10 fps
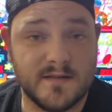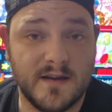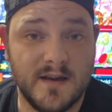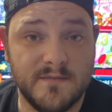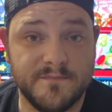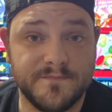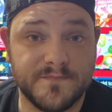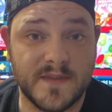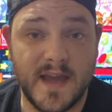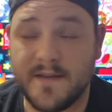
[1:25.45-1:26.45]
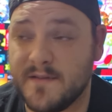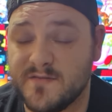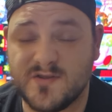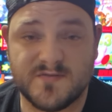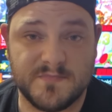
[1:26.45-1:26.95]
I've
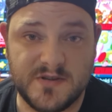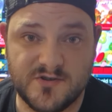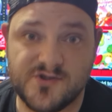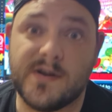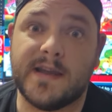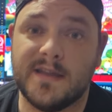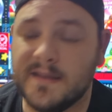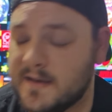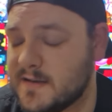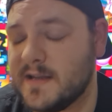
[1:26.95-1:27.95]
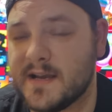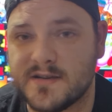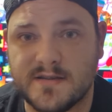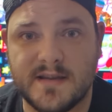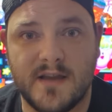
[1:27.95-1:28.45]
just been shrinking that
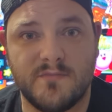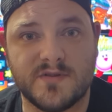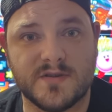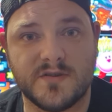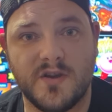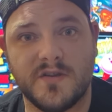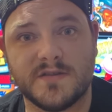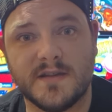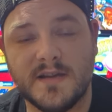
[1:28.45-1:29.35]
collection down, which is good,